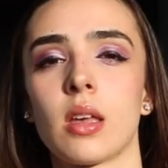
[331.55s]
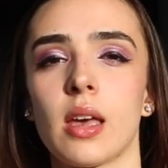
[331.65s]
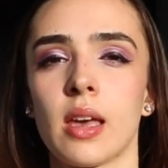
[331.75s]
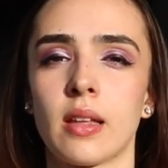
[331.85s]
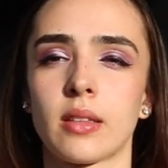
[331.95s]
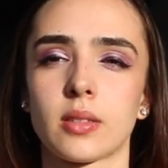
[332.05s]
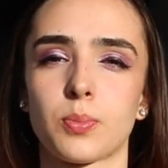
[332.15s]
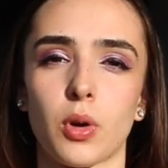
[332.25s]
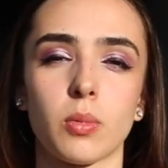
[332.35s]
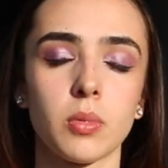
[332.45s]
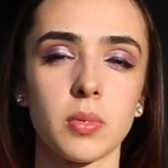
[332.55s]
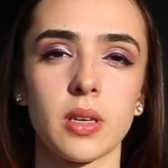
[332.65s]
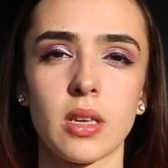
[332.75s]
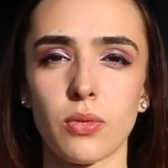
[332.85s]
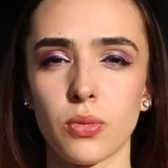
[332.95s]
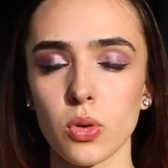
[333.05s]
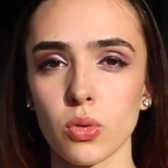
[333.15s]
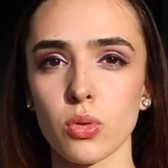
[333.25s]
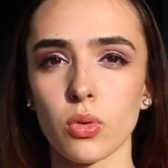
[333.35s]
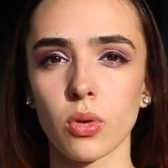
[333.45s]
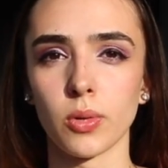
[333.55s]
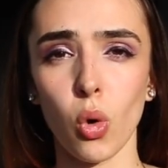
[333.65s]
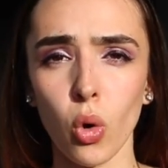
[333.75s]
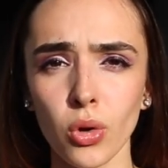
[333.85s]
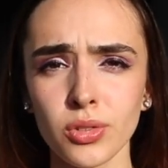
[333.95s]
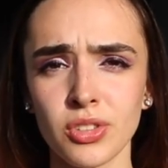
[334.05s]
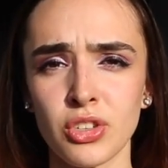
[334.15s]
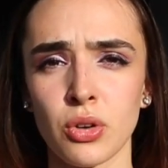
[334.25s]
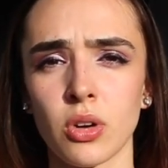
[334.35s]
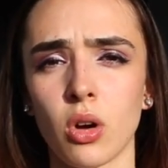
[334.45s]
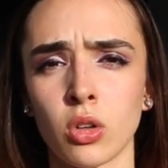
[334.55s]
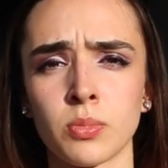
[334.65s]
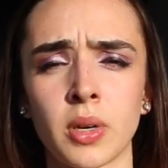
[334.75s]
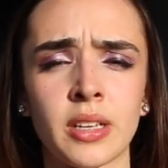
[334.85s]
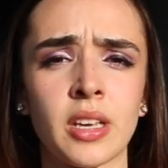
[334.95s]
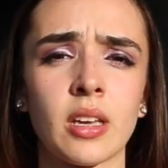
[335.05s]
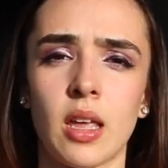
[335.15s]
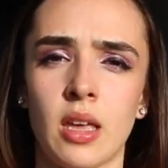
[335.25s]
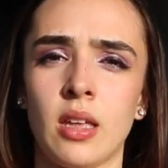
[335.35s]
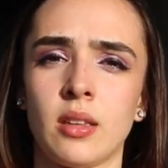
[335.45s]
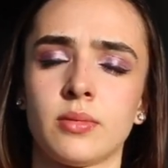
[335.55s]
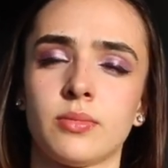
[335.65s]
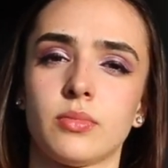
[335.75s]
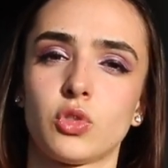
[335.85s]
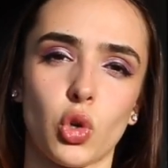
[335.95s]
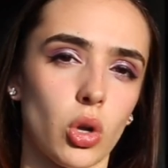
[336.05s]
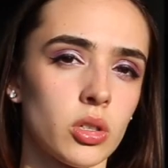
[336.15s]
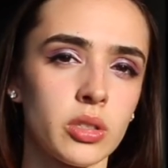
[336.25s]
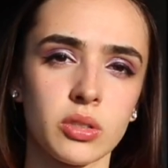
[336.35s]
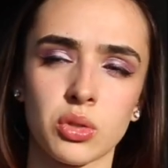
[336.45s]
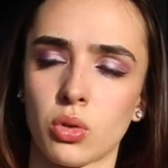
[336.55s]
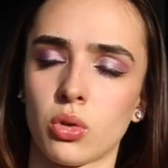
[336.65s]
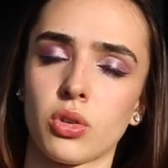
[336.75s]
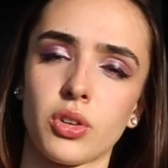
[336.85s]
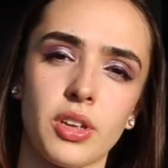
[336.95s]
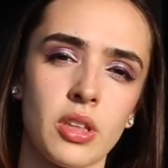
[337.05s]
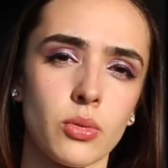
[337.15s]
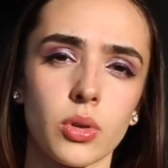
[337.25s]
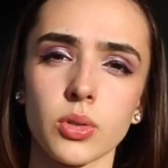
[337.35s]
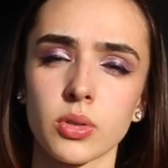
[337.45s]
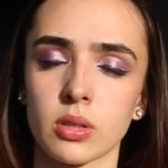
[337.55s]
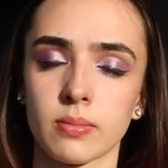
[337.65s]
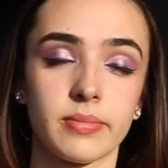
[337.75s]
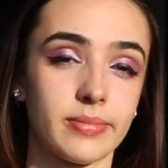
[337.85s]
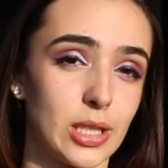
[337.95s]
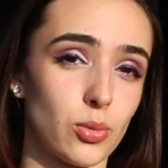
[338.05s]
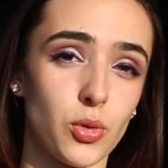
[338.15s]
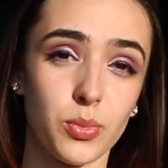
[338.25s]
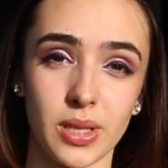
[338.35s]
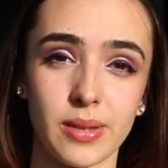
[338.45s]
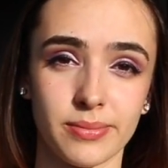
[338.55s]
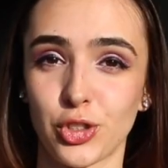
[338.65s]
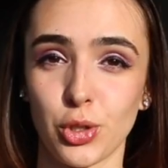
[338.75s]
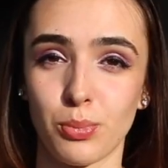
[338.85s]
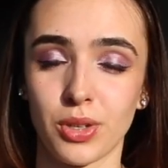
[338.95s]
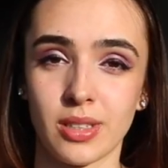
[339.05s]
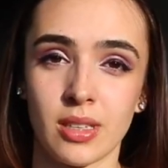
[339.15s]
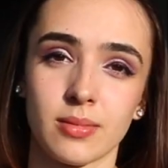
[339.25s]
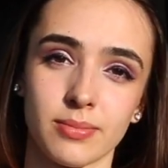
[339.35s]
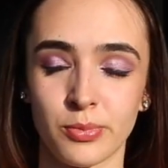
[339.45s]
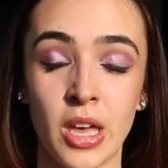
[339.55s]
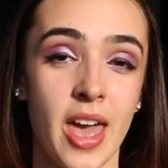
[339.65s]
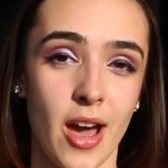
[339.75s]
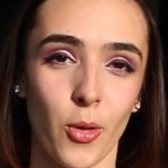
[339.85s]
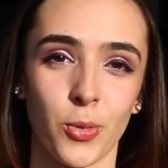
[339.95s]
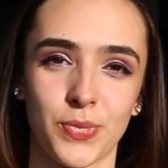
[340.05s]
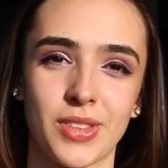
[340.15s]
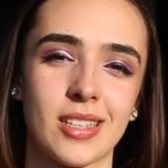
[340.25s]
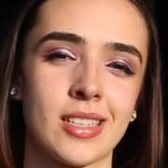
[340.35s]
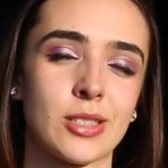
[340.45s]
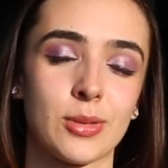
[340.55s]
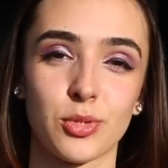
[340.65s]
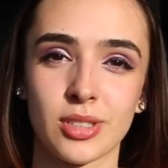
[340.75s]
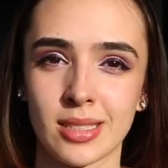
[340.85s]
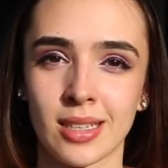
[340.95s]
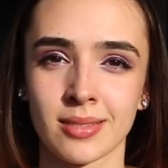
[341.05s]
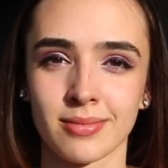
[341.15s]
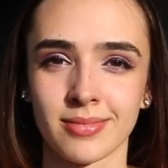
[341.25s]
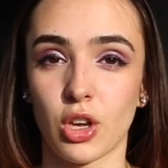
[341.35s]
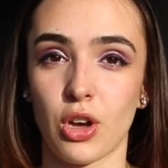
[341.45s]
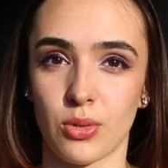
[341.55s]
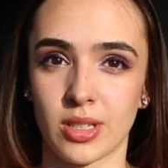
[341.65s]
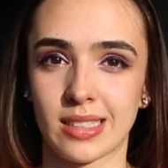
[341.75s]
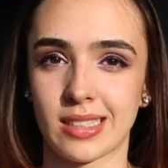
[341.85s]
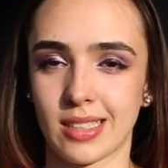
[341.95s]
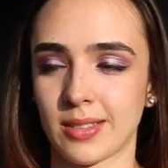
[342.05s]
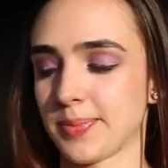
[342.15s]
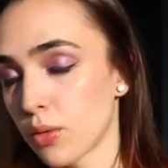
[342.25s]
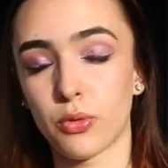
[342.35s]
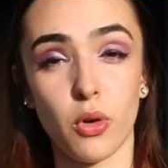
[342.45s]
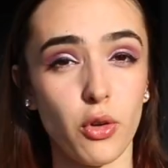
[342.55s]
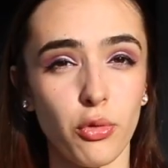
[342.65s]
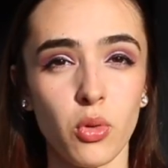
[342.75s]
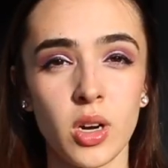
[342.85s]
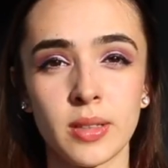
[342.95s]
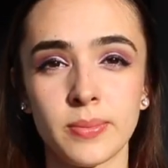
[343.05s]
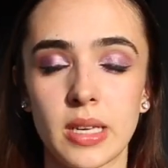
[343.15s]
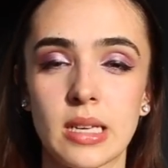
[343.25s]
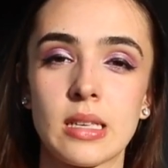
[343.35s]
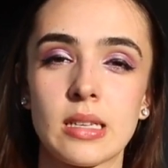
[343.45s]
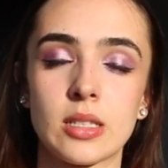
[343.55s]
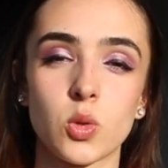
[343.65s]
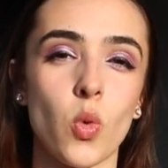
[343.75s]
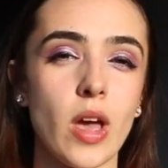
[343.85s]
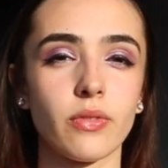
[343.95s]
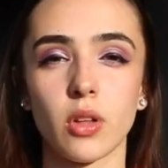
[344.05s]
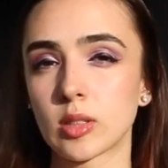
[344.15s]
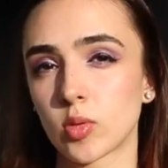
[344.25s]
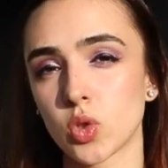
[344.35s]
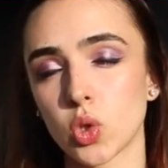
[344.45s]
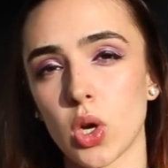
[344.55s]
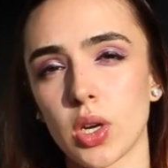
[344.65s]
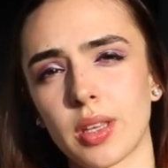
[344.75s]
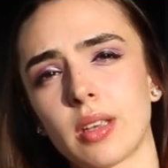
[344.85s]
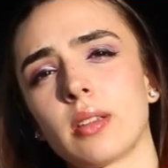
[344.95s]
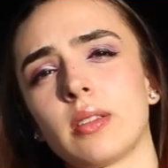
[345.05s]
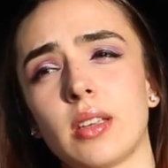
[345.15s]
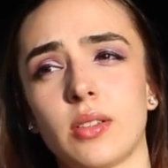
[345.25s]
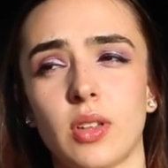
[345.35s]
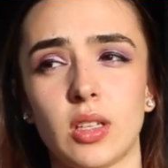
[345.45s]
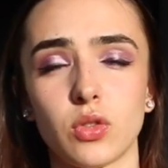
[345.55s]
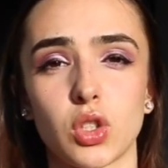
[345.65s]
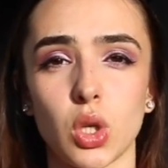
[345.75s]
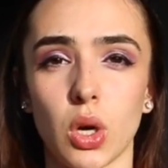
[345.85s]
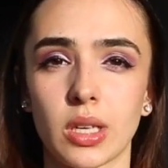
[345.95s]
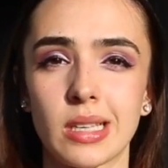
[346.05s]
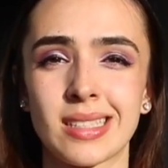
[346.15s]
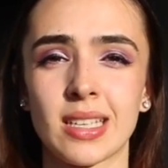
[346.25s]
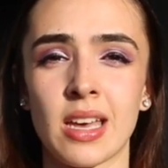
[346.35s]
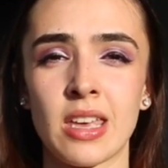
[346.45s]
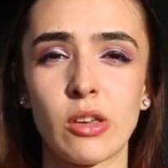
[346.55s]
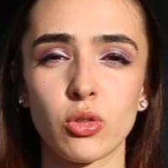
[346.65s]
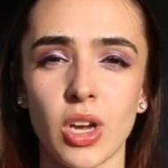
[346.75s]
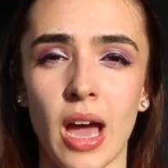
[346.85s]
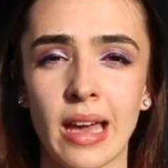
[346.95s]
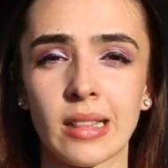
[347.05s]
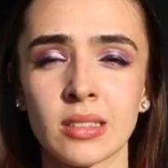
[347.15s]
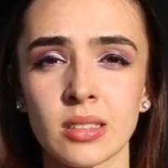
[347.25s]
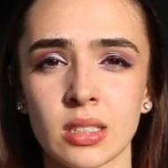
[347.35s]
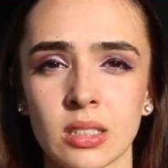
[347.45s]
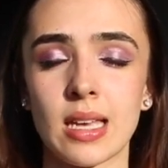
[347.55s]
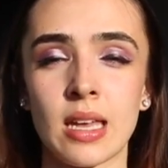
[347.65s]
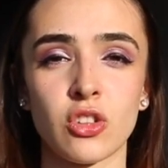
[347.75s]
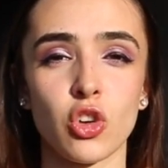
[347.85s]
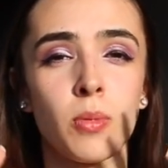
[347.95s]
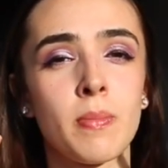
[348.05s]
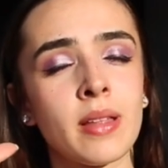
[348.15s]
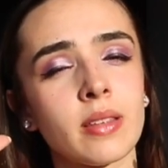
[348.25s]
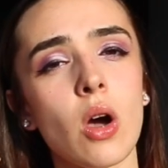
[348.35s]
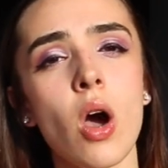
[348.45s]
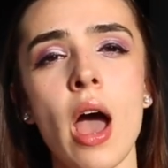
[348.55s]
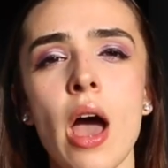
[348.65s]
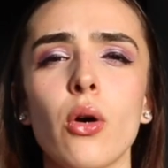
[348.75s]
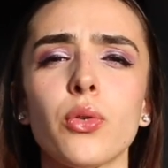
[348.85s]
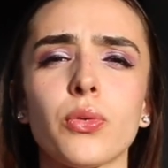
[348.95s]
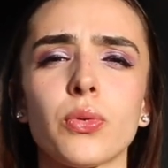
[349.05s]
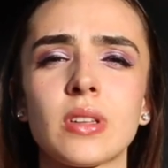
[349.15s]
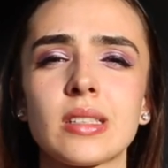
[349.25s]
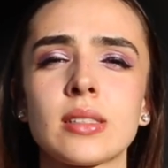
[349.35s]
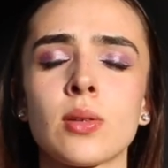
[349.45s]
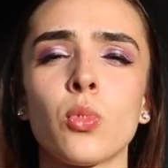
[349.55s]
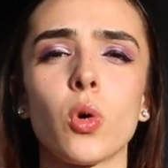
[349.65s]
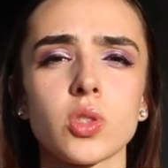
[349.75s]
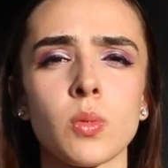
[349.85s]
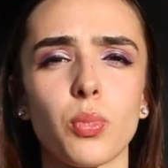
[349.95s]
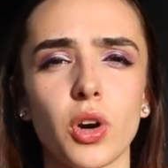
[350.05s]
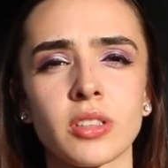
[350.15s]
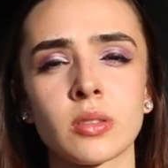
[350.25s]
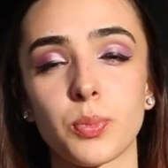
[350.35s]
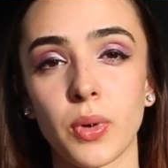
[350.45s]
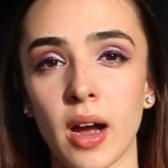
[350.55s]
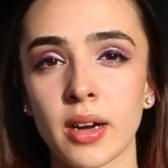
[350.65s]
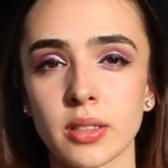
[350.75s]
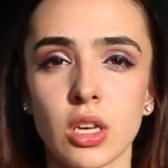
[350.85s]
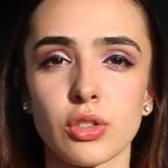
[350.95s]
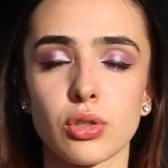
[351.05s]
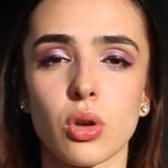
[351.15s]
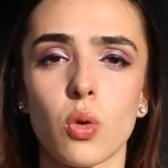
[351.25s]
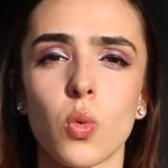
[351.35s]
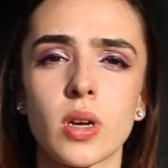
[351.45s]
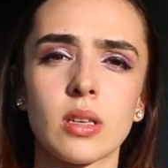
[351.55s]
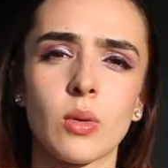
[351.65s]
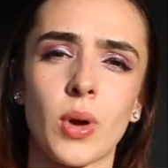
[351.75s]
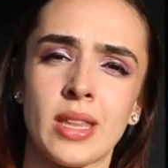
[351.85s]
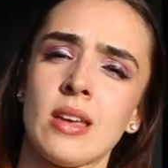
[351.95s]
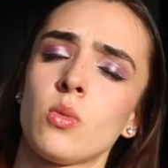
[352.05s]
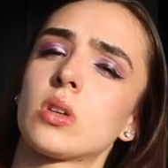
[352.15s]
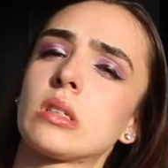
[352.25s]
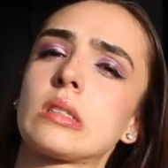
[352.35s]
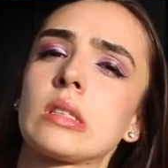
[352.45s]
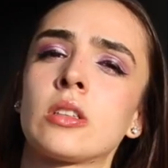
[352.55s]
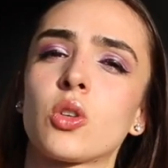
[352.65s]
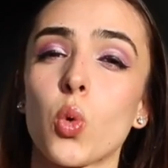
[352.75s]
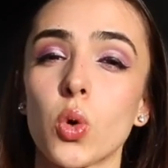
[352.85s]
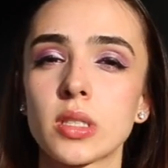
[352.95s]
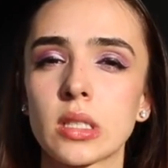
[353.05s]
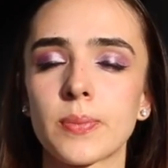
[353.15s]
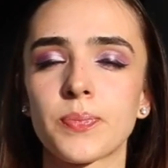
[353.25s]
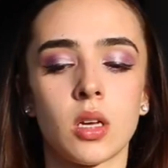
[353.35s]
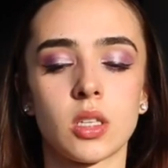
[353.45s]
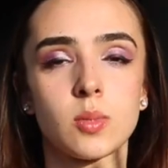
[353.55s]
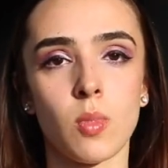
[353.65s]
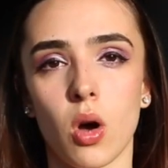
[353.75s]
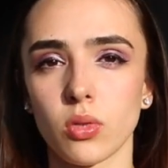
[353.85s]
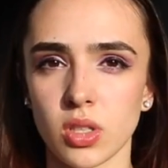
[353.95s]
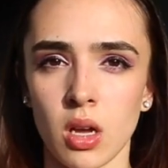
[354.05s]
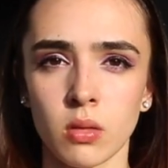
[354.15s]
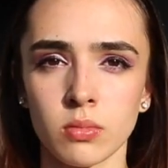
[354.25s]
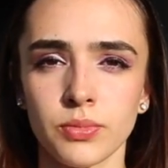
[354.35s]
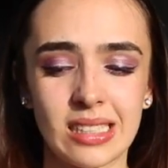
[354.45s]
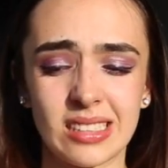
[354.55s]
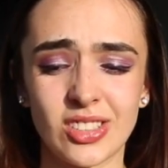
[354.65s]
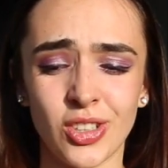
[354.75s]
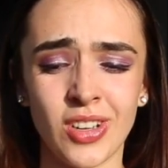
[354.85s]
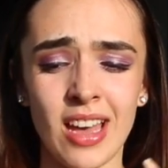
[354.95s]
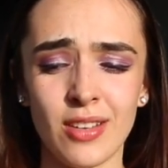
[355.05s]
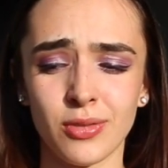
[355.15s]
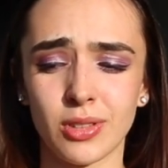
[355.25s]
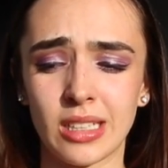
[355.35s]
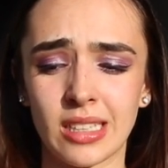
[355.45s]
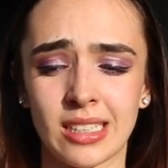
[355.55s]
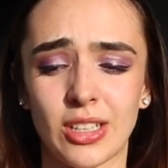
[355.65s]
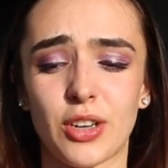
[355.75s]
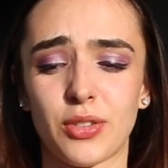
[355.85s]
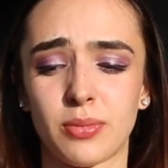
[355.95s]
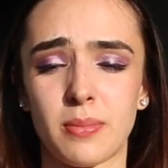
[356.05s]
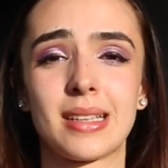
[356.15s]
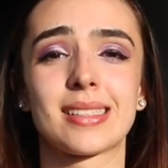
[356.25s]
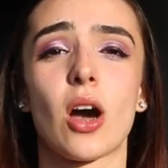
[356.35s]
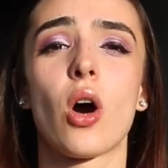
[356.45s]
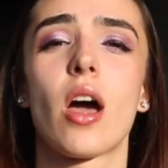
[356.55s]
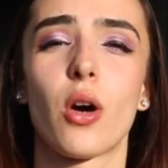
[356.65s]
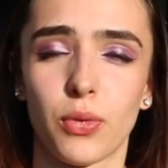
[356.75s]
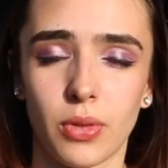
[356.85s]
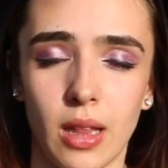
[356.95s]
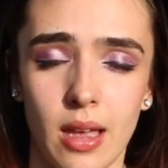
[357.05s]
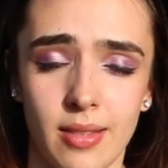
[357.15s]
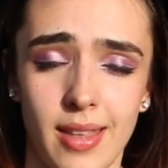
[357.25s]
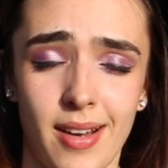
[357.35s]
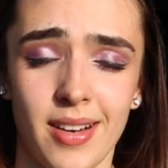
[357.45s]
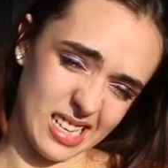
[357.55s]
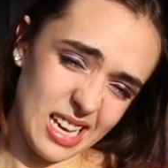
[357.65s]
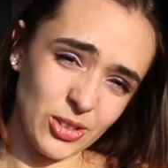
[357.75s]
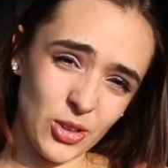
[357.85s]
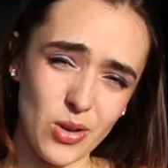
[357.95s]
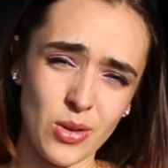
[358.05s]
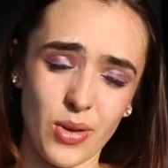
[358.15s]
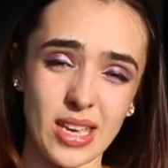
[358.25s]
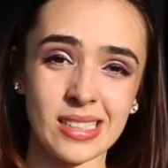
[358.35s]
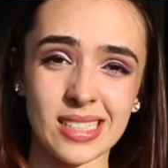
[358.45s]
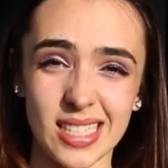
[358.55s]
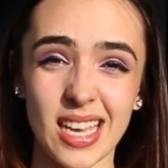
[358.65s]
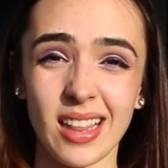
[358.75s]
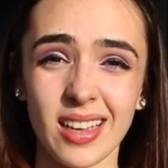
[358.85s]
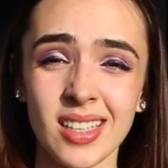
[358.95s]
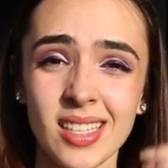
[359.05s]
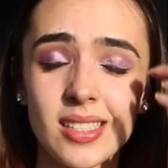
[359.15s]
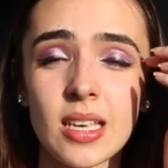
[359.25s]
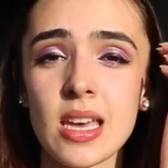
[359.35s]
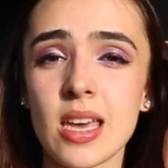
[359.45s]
And probably if you own your own money in dollars or euros, it will be cheaper than real, that is a Brazilian currency. Fourth one is why Vladivostok. The Vladivostok is a huge island, and your mental health, this is the most important part. So when I was in Kursk, small town, don't have a lot of mental health there. I don't know if I can say like this.